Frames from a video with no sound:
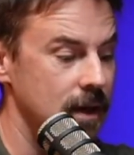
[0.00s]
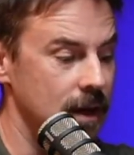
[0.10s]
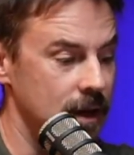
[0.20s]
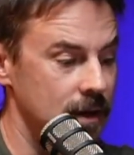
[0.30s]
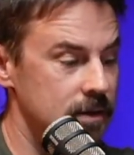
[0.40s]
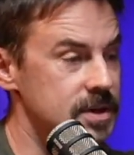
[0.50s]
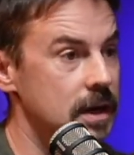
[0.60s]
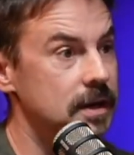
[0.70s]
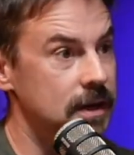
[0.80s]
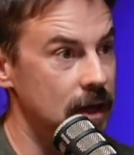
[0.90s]
And
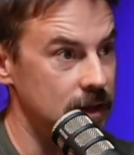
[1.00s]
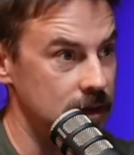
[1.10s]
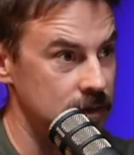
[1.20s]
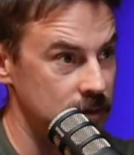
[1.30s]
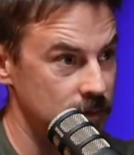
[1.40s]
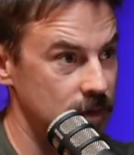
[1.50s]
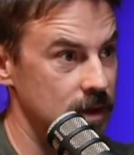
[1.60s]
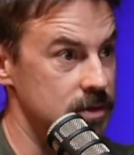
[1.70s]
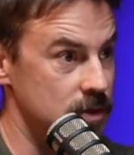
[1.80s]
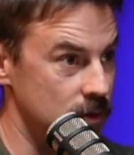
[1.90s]
Janet Yellen
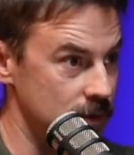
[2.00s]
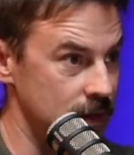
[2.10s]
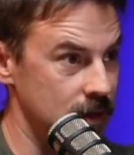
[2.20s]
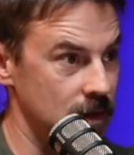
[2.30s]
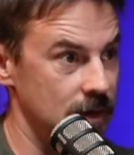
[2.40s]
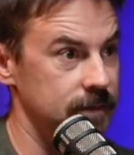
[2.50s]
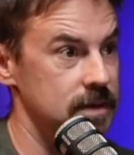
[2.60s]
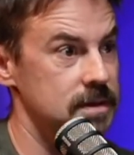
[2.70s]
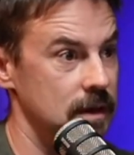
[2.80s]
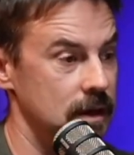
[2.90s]
is currently in
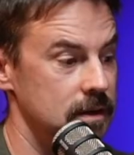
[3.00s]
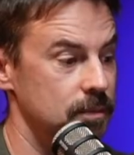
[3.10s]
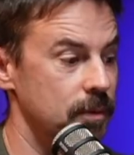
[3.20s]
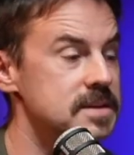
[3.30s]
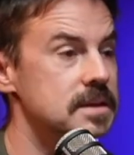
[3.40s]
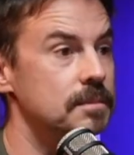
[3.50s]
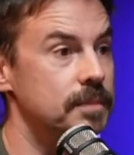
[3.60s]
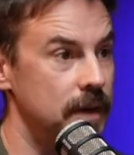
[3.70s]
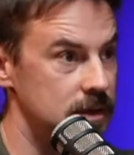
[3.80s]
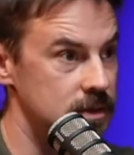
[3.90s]
office, and the president
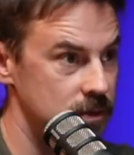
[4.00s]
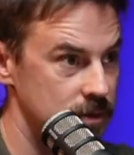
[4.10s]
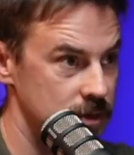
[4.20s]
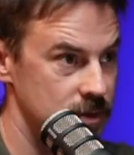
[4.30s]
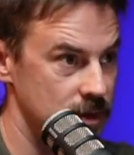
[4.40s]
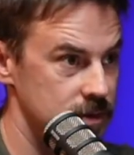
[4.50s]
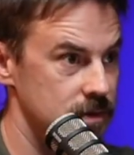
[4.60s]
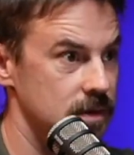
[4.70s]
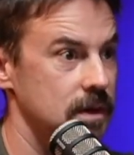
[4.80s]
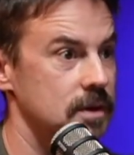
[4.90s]
picks who the
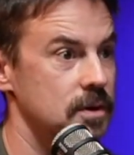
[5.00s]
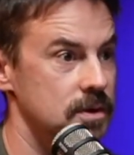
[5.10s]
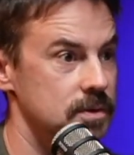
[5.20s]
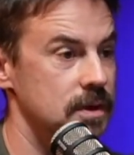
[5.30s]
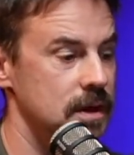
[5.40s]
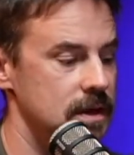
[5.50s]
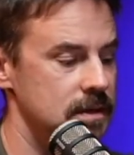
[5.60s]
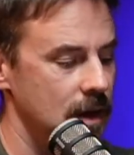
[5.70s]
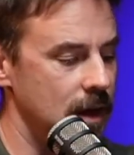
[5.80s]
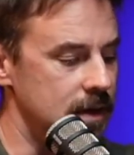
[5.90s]
Treasury
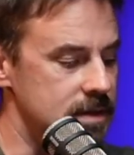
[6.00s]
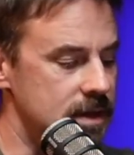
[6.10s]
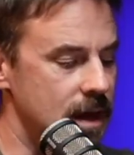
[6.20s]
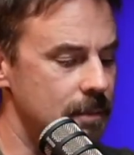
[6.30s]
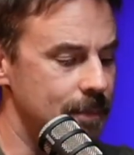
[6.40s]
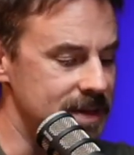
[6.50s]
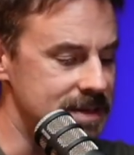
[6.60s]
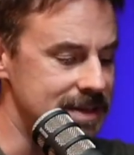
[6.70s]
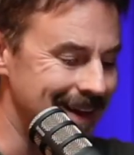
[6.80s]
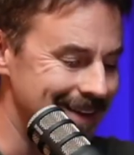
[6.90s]
is. And Scott
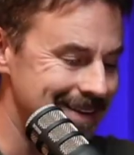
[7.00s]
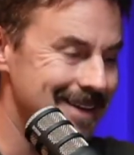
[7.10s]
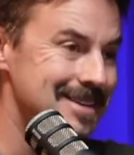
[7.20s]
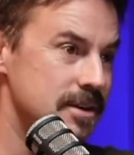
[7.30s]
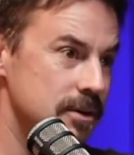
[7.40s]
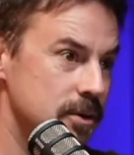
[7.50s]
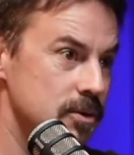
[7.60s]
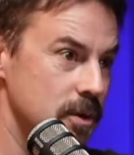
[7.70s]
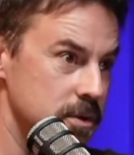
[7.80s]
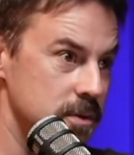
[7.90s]
Bessent is the new
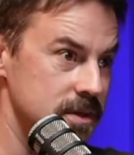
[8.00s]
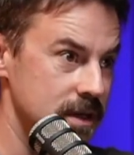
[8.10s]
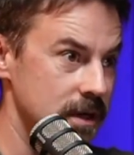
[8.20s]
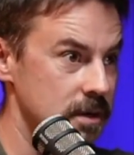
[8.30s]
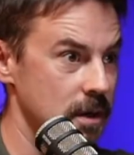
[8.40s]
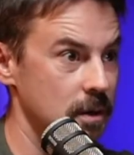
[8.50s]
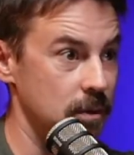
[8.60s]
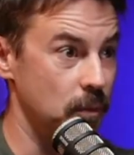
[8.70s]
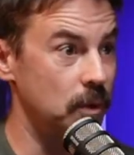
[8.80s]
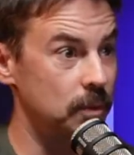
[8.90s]
Treasury Secretary,
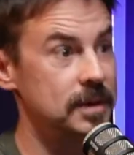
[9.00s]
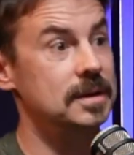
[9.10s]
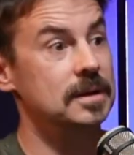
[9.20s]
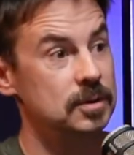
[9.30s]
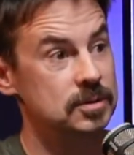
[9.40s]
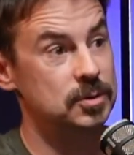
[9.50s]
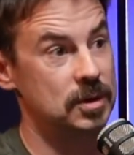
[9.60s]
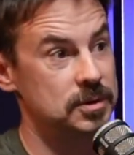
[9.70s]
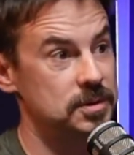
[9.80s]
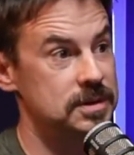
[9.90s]
or will be the new
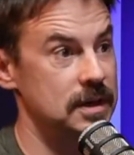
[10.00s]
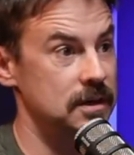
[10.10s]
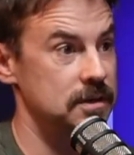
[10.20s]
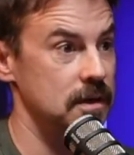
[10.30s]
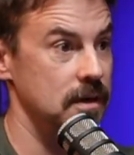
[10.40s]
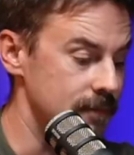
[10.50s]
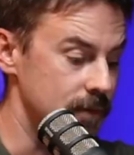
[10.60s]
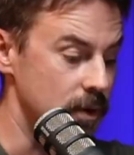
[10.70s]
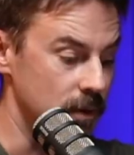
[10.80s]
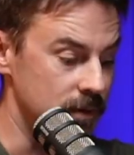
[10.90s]
Treasury Secretary.
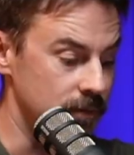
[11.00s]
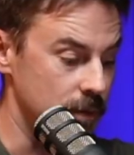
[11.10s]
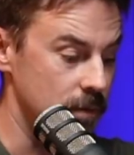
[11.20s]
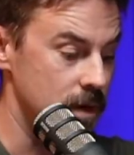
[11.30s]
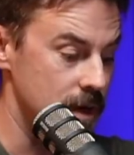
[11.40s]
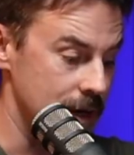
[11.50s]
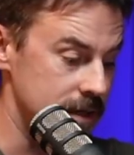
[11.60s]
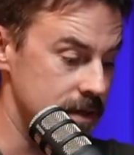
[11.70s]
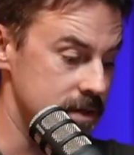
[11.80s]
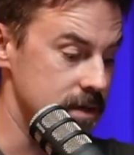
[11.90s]
Going forward
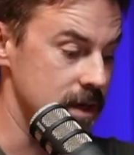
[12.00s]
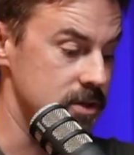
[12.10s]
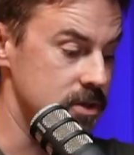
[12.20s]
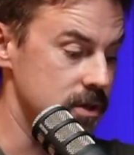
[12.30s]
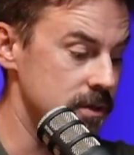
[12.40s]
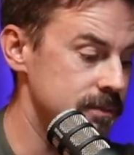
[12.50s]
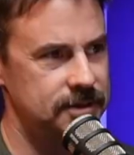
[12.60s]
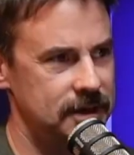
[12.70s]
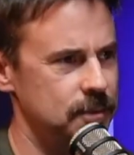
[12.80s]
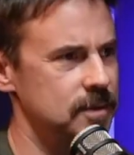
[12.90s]
this next term,
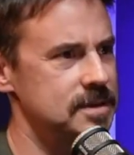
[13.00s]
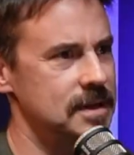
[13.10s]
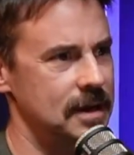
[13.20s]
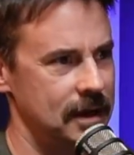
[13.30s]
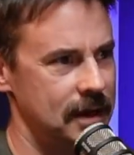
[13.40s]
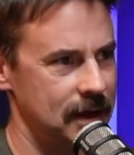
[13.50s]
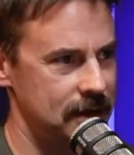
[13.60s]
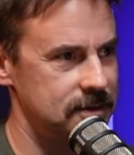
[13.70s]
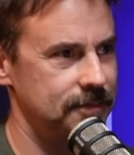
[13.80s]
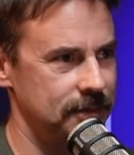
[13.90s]
he was a
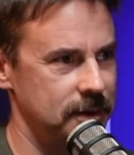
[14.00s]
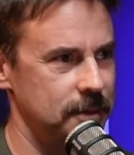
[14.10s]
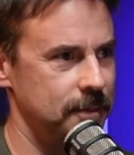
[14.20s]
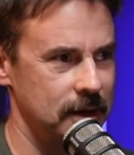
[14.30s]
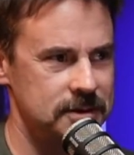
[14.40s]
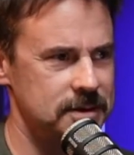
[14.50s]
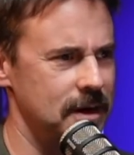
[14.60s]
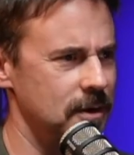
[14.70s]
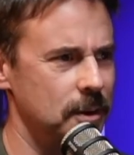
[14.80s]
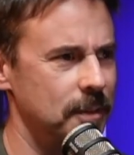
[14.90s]
hedge fund manager. I
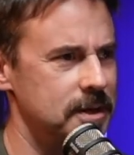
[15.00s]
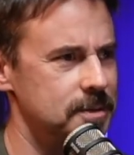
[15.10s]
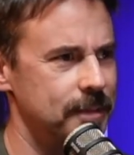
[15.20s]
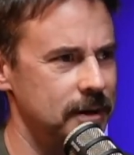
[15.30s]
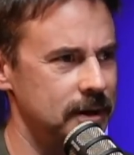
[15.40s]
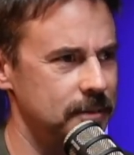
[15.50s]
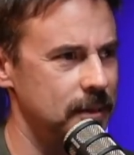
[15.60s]
don't know much about him.